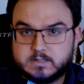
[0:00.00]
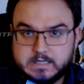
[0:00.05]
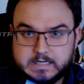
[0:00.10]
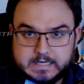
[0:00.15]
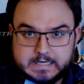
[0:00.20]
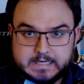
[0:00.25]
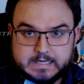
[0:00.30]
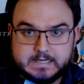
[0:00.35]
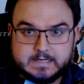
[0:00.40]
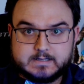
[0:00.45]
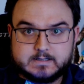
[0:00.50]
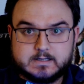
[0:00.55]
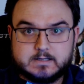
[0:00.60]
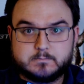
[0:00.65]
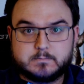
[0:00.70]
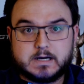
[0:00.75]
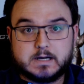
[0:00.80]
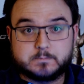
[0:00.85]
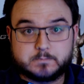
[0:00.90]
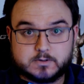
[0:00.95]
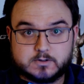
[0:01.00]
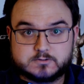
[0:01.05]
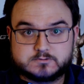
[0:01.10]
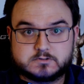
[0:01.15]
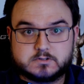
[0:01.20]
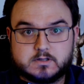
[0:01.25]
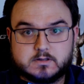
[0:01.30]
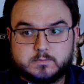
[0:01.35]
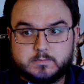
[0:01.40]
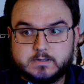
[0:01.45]
and in my personal
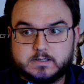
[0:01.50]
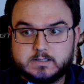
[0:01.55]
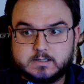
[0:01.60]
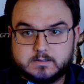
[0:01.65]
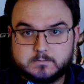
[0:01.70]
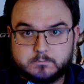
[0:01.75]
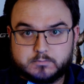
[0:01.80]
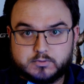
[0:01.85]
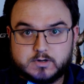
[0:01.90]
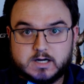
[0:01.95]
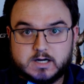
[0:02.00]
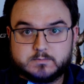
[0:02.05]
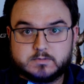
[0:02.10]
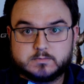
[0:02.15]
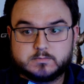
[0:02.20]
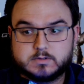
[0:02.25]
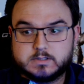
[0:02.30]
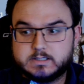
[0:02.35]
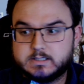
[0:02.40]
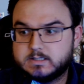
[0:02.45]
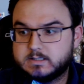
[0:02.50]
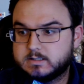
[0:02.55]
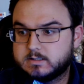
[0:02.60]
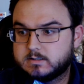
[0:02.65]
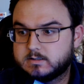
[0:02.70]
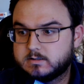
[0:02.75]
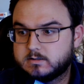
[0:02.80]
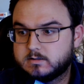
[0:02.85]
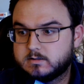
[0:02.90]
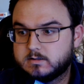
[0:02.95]
opinion, probably
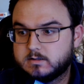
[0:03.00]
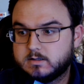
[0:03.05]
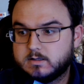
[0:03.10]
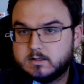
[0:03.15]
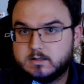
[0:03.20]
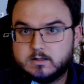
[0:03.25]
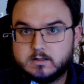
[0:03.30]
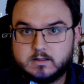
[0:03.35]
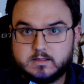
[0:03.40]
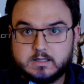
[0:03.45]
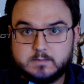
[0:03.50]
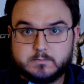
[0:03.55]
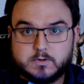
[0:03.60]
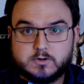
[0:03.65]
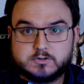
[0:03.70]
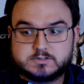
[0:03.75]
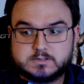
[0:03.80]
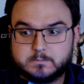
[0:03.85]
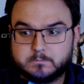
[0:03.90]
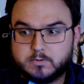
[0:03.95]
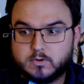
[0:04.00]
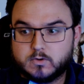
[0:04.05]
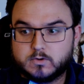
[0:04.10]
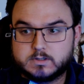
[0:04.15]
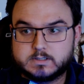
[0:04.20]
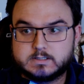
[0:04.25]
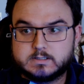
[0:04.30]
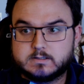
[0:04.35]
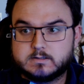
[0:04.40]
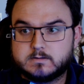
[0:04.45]
the most
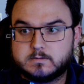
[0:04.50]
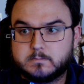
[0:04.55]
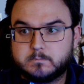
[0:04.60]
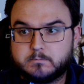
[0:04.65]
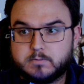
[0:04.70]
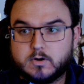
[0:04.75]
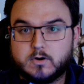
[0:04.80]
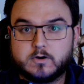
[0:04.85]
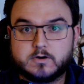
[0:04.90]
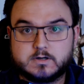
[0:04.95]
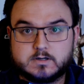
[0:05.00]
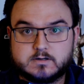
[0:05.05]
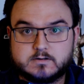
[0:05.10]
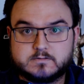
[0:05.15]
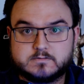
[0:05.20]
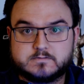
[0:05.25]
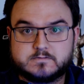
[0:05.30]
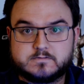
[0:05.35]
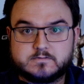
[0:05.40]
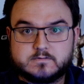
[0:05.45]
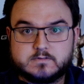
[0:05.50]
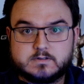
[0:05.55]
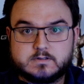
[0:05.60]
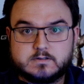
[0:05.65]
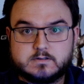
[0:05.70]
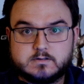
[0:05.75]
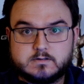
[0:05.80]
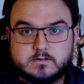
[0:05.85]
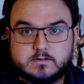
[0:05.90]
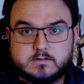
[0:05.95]
important part of
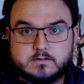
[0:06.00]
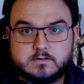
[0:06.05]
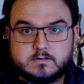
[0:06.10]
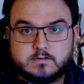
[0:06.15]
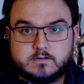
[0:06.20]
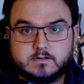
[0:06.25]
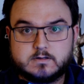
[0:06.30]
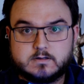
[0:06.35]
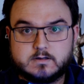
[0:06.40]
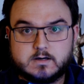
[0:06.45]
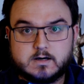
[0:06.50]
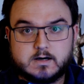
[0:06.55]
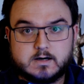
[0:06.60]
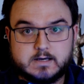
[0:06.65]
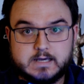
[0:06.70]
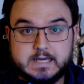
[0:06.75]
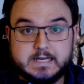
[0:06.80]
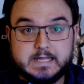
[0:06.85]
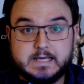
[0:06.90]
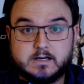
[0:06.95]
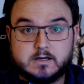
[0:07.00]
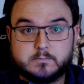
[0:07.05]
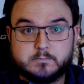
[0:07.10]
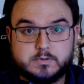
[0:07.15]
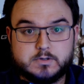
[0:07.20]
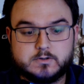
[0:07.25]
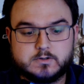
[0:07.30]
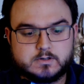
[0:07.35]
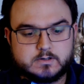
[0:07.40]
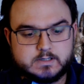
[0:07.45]
any
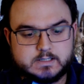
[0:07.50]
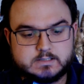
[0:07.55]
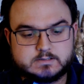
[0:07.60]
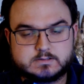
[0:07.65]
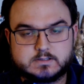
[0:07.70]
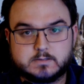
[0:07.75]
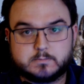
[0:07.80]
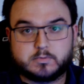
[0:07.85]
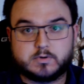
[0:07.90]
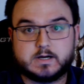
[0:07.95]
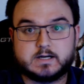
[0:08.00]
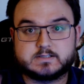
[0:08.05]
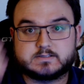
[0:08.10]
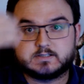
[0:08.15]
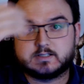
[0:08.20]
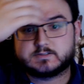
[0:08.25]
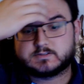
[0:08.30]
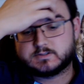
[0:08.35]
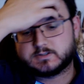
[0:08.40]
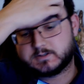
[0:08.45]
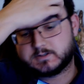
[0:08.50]
computer is the processor.